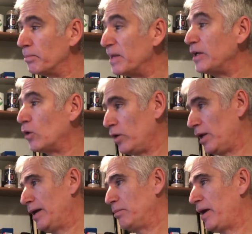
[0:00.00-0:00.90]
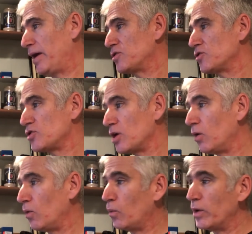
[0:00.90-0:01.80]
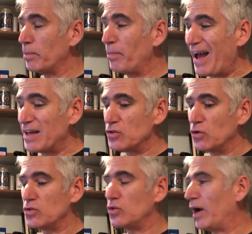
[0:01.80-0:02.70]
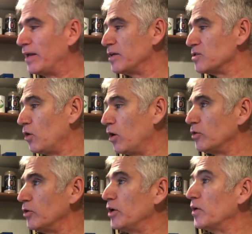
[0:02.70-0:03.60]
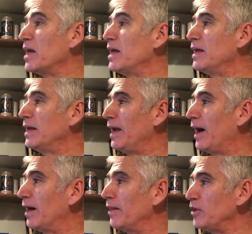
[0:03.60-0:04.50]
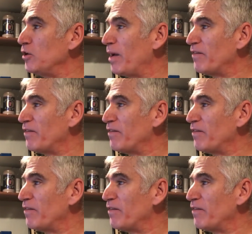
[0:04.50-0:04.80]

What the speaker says: many online banks. So I wanted to pass those two ideas along to you that you